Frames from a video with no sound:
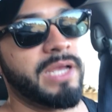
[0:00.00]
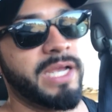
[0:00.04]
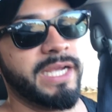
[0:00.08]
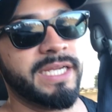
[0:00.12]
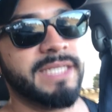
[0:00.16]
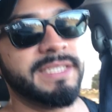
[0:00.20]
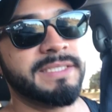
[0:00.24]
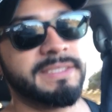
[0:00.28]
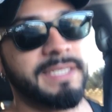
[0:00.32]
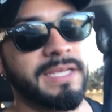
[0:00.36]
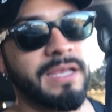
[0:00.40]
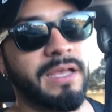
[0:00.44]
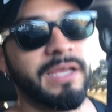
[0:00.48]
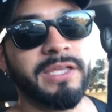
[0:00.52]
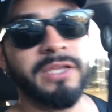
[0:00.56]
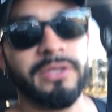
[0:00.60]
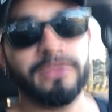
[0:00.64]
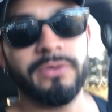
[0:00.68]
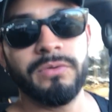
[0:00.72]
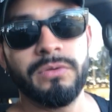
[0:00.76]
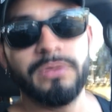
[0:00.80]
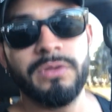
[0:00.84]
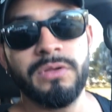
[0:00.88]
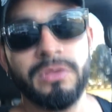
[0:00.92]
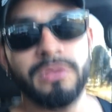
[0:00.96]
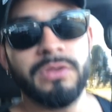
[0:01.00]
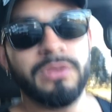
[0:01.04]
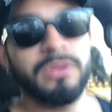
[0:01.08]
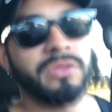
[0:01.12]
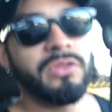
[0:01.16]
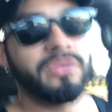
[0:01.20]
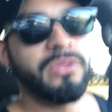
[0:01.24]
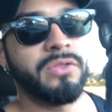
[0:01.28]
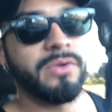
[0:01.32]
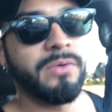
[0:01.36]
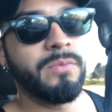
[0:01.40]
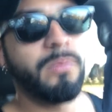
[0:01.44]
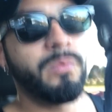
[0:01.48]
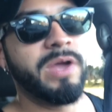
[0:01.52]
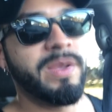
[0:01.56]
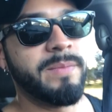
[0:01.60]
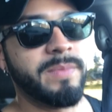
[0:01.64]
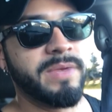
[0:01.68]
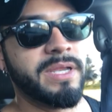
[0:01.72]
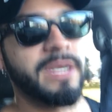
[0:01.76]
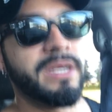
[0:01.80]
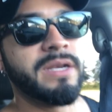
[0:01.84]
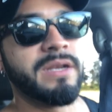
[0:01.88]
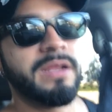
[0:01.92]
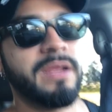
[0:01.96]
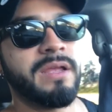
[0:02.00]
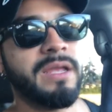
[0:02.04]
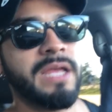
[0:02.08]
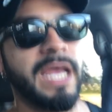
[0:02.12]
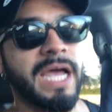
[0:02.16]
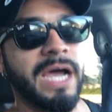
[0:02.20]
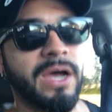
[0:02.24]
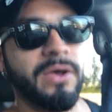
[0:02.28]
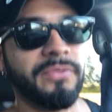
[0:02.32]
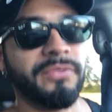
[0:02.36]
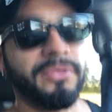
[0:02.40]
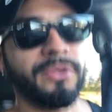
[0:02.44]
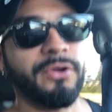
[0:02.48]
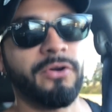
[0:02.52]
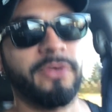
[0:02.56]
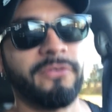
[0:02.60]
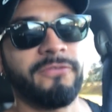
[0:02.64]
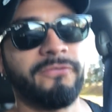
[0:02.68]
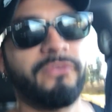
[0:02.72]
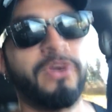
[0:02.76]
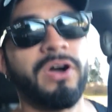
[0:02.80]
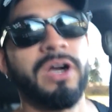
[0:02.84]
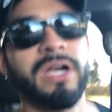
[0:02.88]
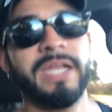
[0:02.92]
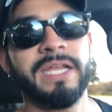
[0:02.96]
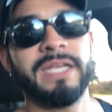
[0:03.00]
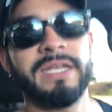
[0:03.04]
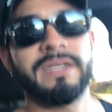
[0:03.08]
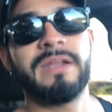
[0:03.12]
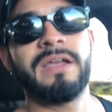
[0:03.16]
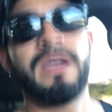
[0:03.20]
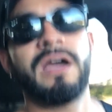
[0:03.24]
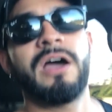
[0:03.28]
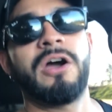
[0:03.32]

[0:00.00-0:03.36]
I can tell you, there are women out there fucking